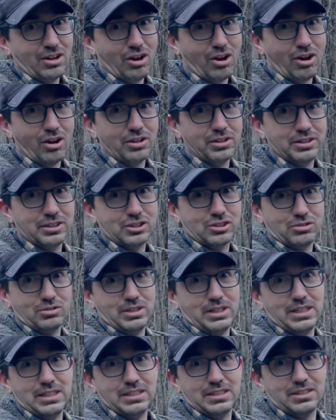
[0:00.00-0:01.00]
all their
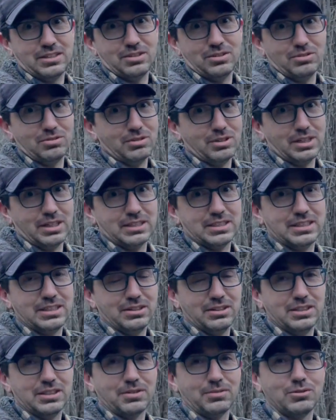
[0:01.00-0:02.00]
trees to a
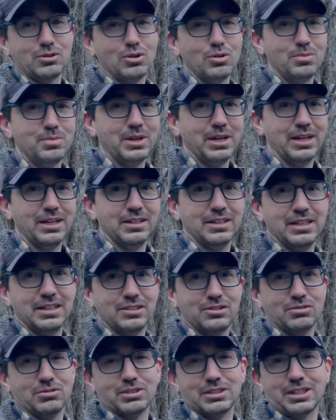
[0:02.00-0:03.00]
series of tubing
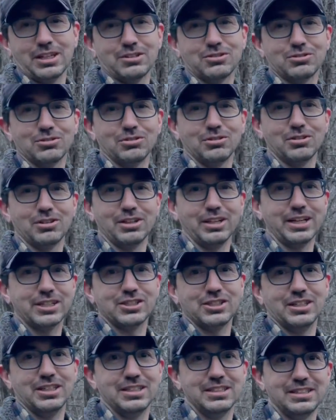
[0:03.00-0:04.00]
into a central
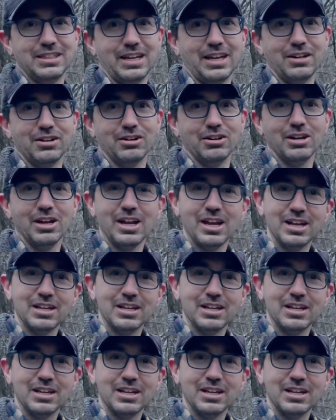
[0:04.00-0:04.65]
collection container.